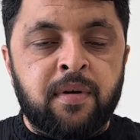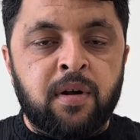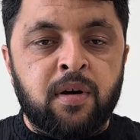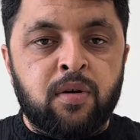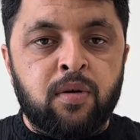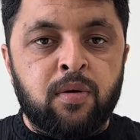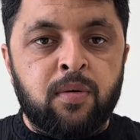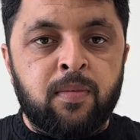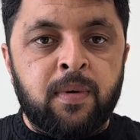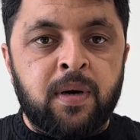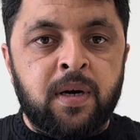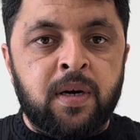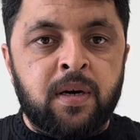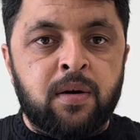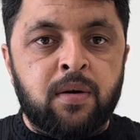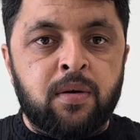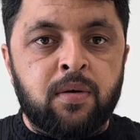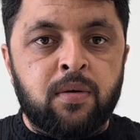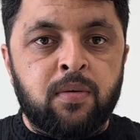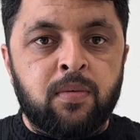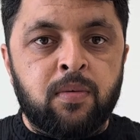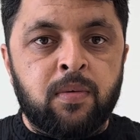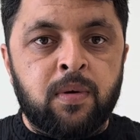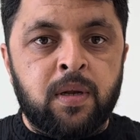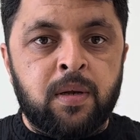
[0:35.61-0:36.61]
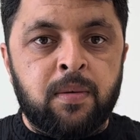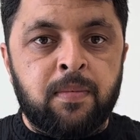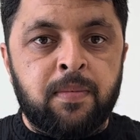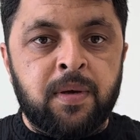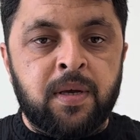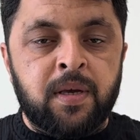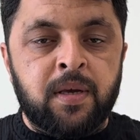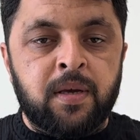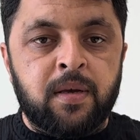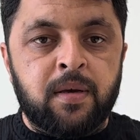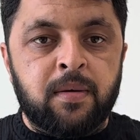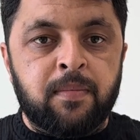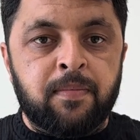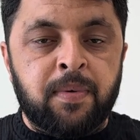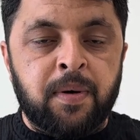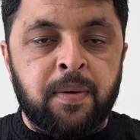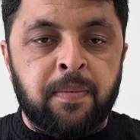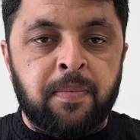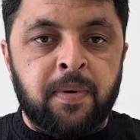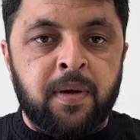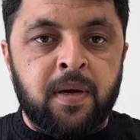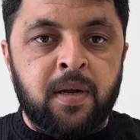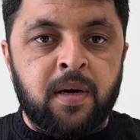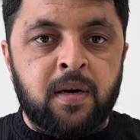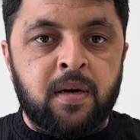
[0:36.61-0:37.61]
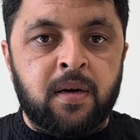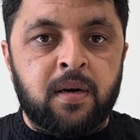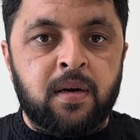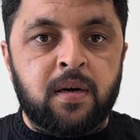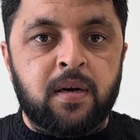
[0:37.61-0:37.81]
document will be prepared